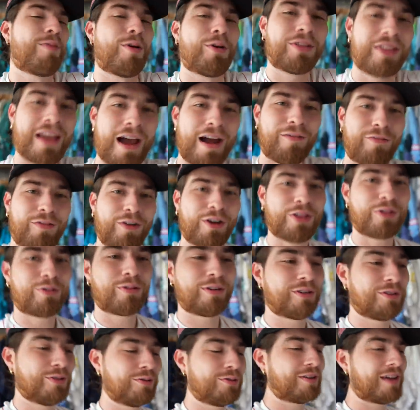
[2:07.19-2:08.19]
Well, without further
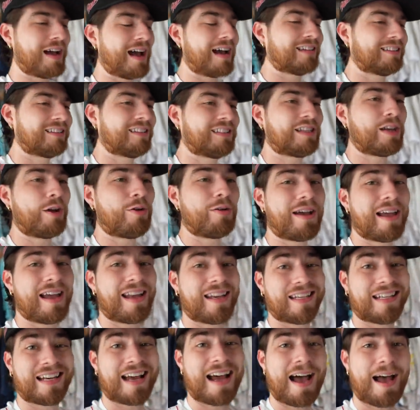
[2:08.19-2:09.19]
ado, guys, let's go ahead
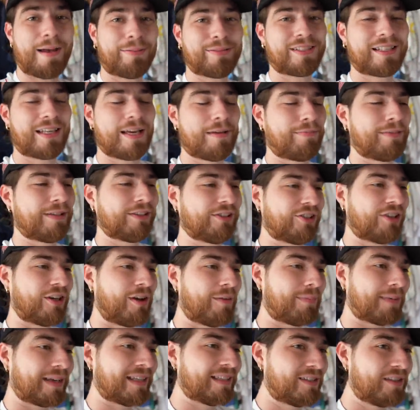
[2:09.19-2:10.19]
and hop, skip, and
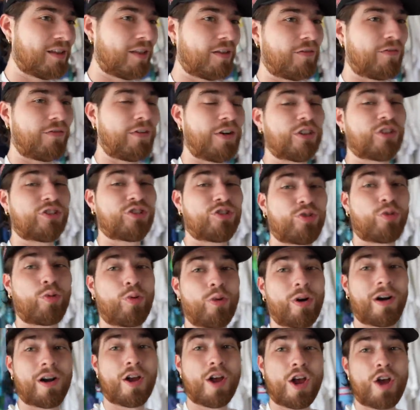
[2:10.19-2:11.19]
jump into the first
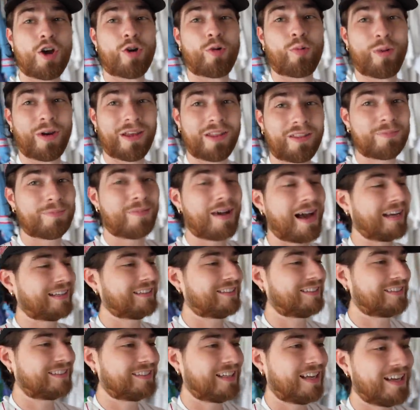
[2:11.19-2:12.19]
store with my
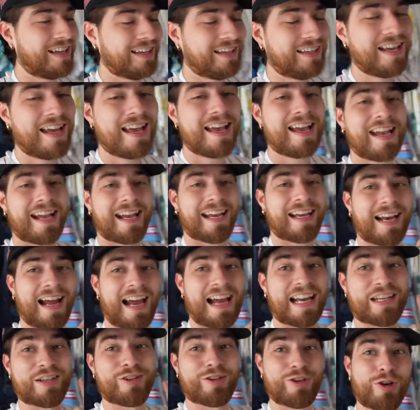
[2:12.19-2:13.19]
son. And
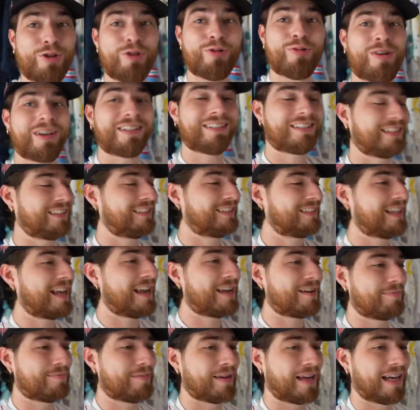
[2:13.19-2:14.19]
I do want to
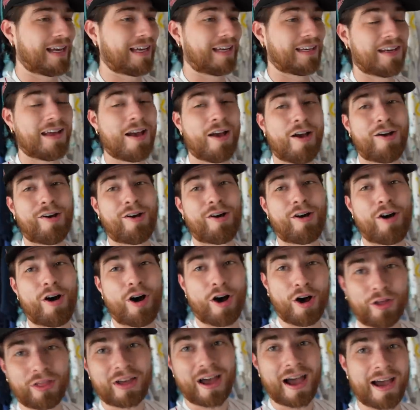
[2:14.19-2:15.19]
say, man,
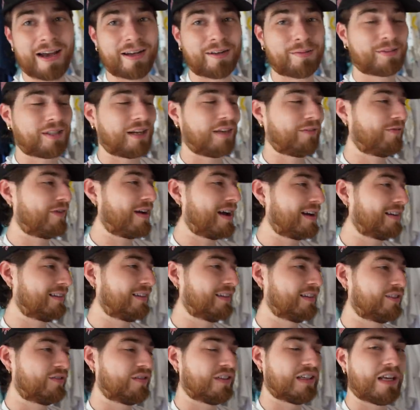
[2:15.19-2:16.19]
all the items I find in
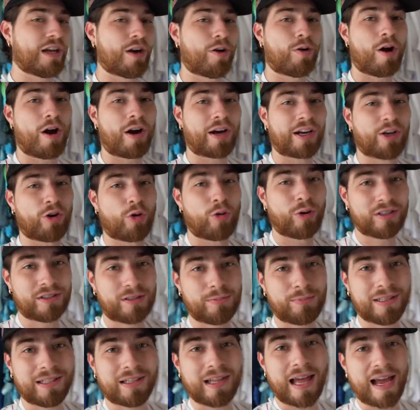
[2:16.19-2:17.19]
this video are going to
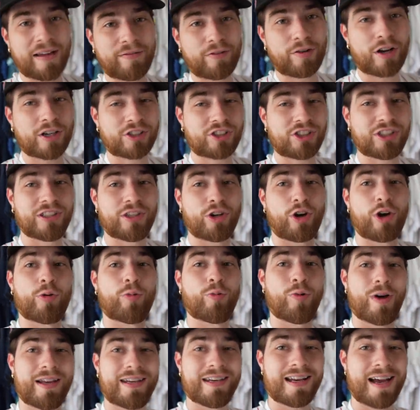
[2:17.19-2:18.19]
be live auctioned on
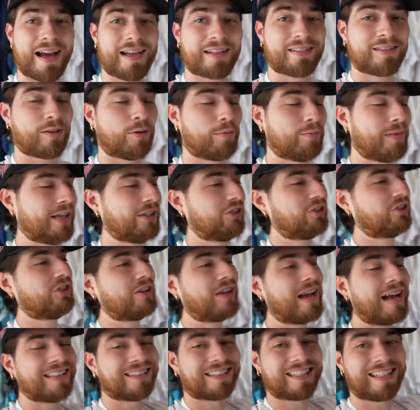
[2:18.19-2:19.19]
Whatnot, so make sure you
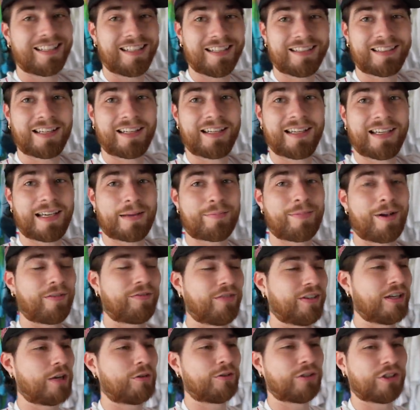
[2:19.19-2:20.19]
guys click the link in my
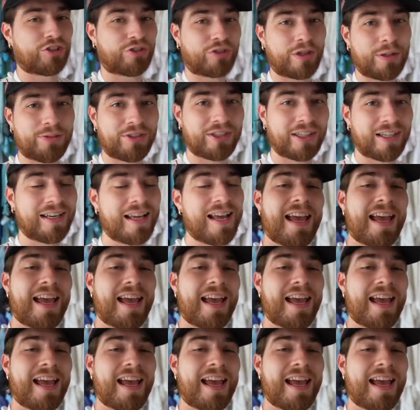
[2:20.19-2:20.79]
video description.